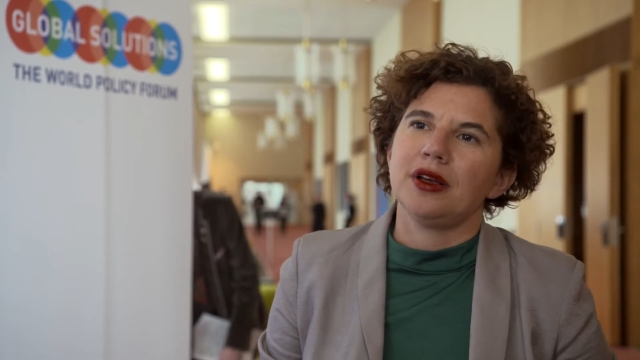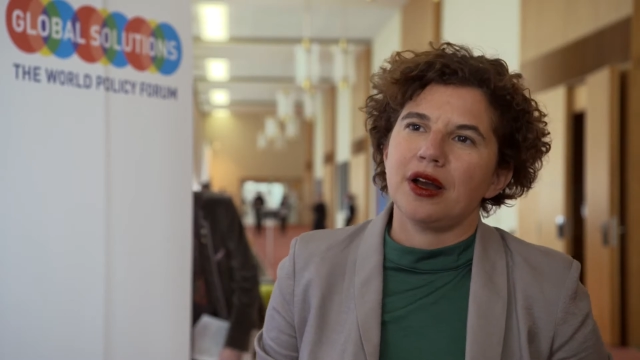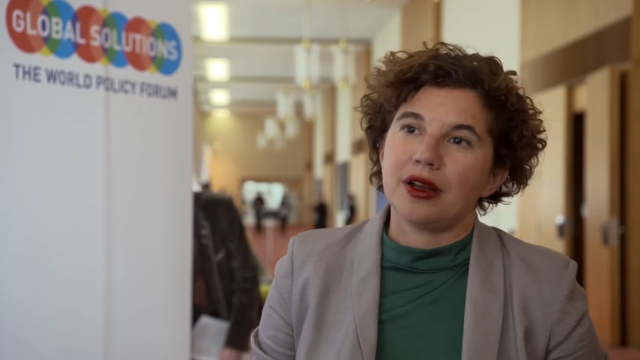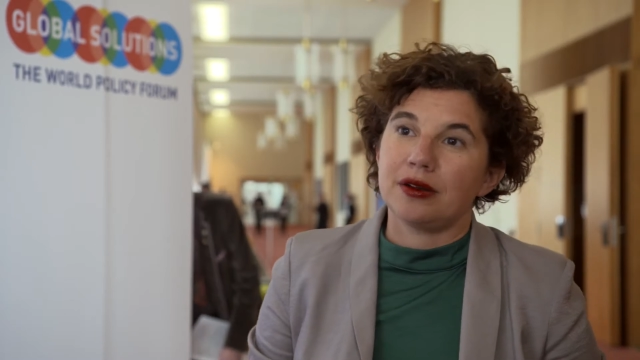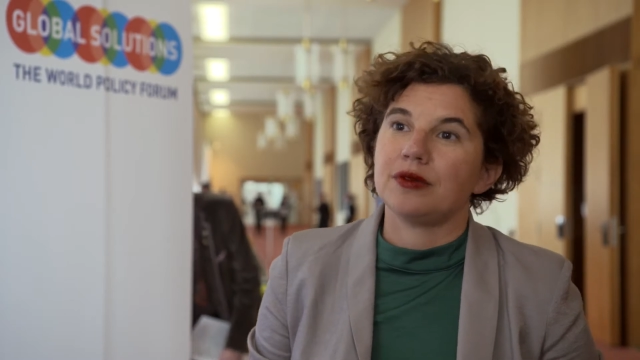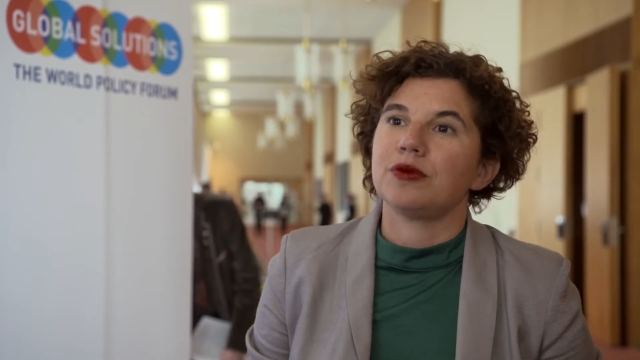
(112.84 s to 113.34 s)

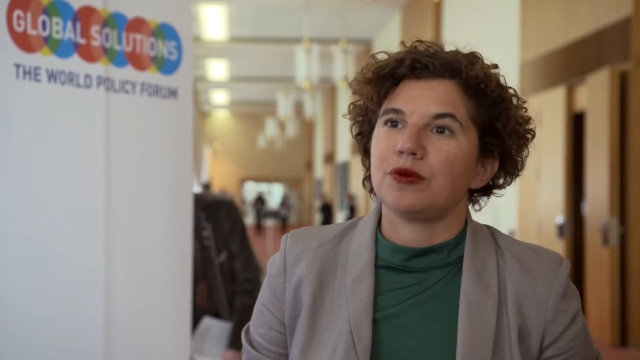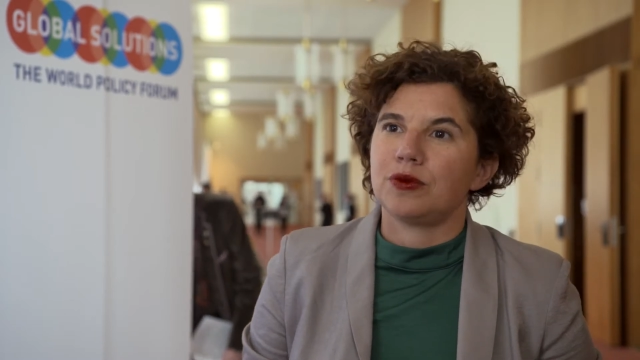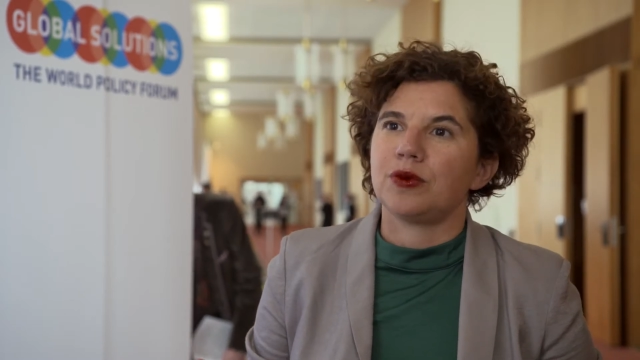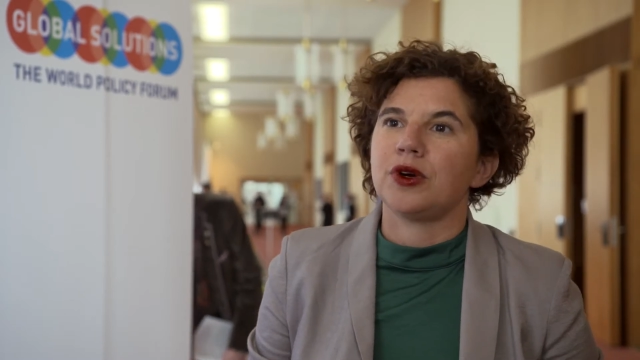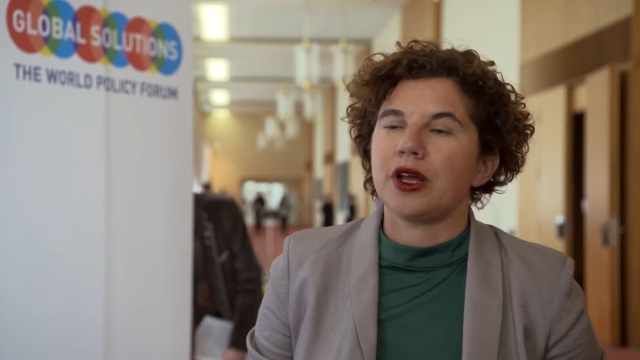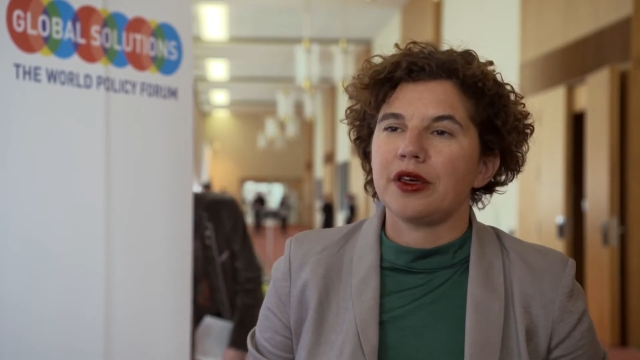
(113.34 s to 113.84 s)
and
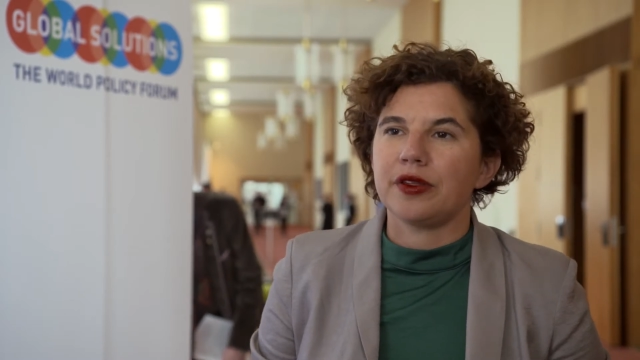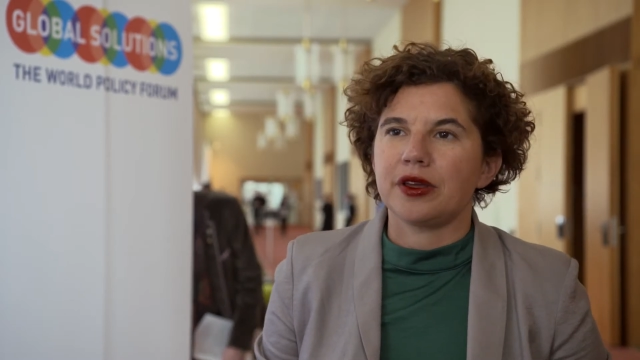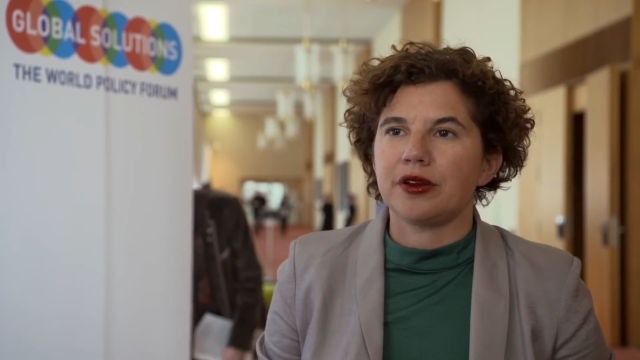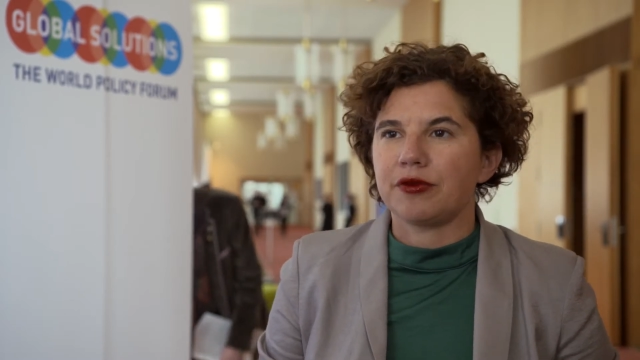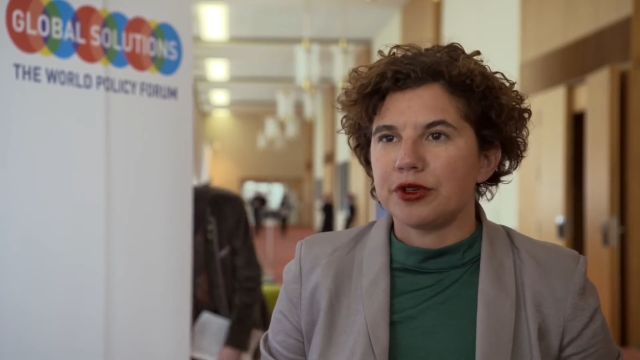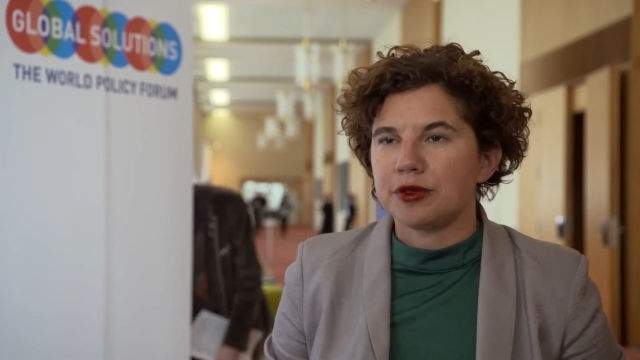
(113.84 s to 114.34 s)
what are
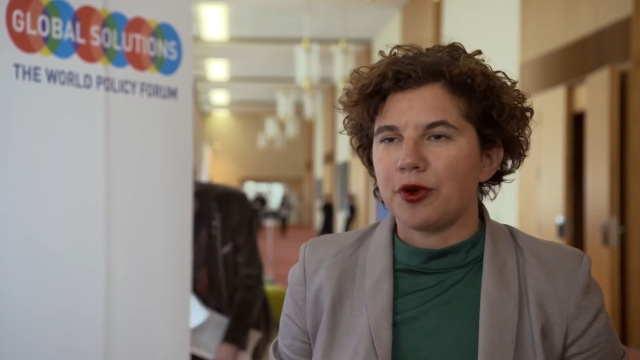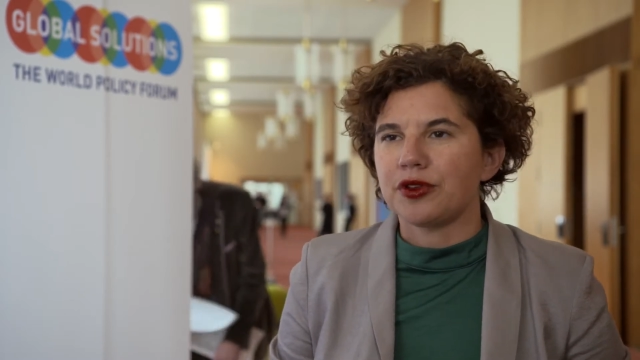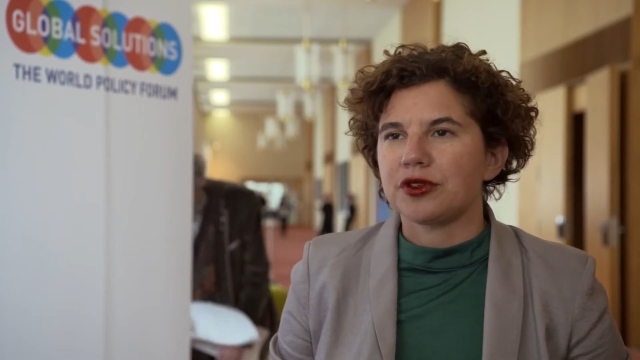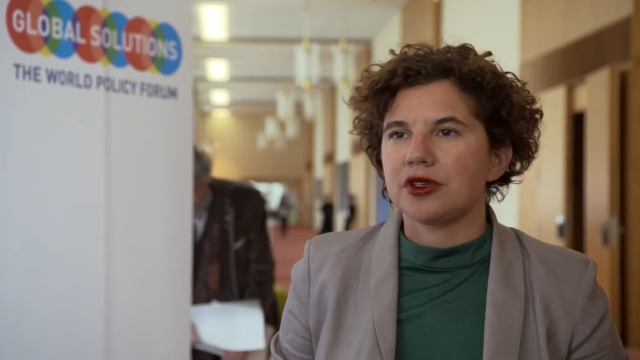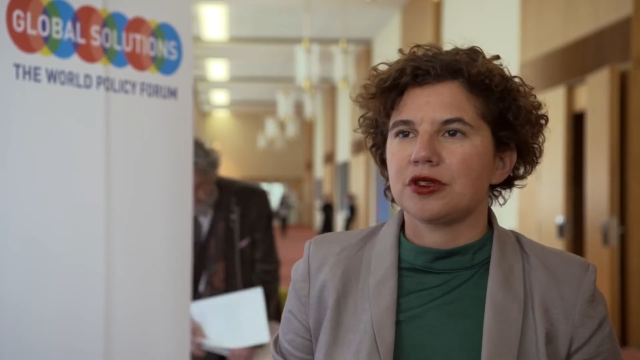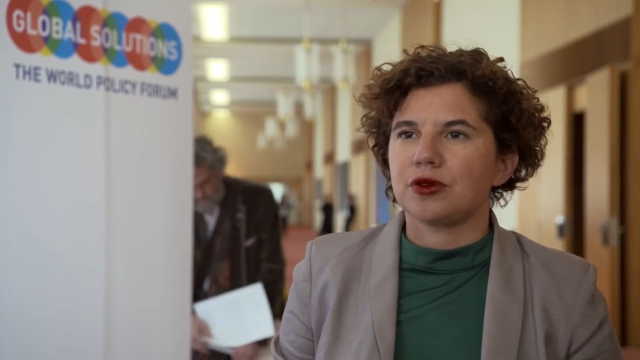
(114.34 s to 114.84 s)
the
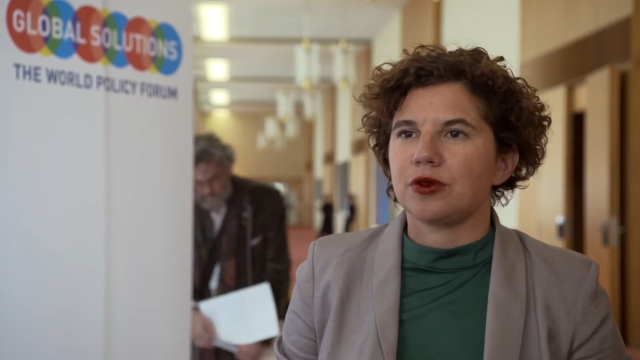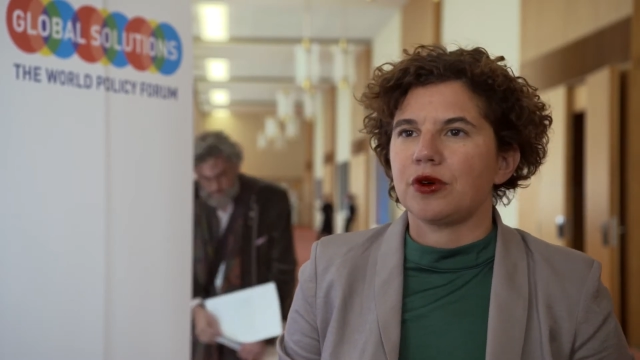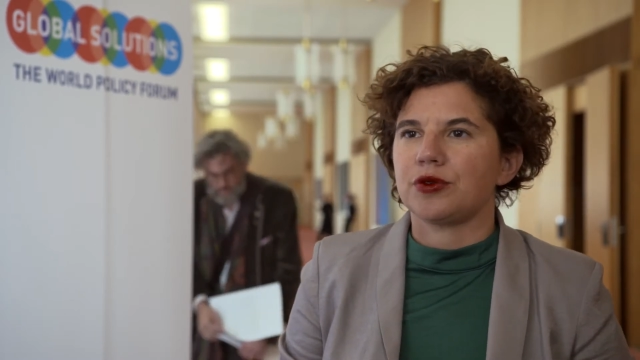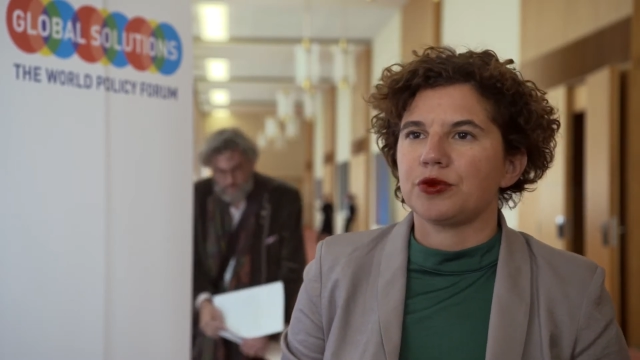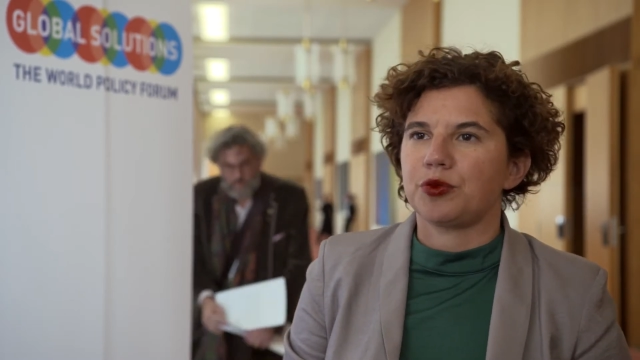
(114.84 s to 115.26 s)
responses to those